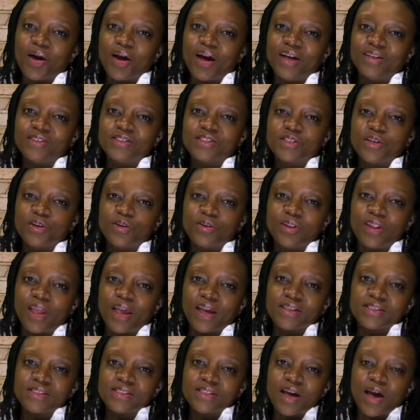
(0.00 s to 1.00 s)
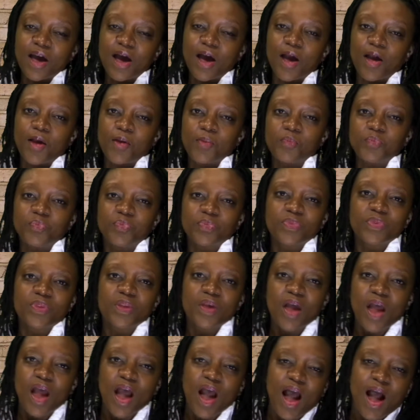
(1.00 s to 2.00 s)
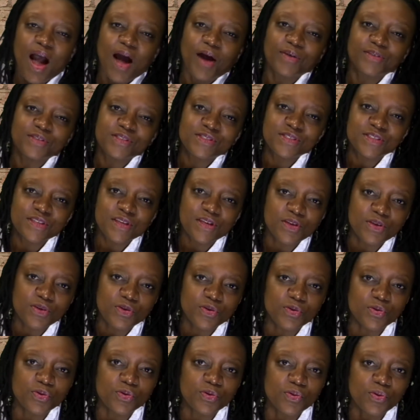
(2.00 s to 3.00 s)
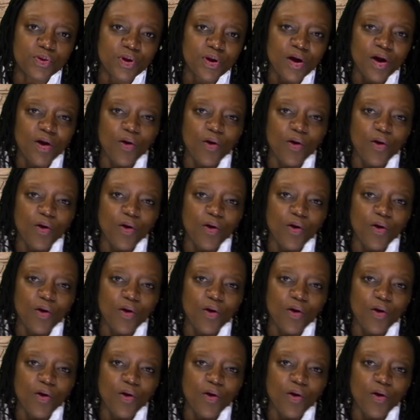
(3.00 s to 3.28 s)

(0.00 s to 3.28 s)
until next time, I'll see you